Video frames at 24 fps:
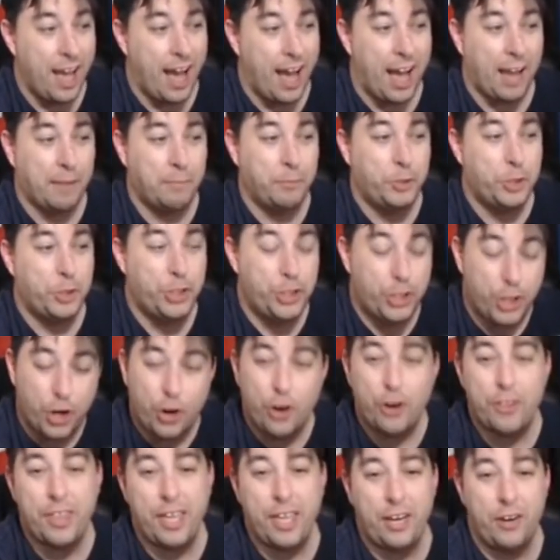i'm
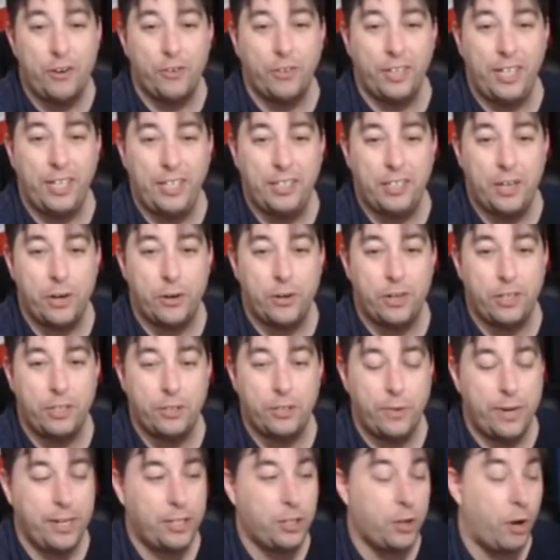sure they don't need to go to
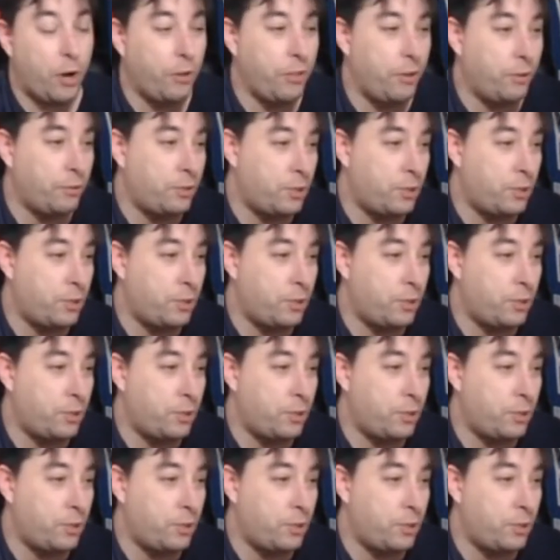twitch although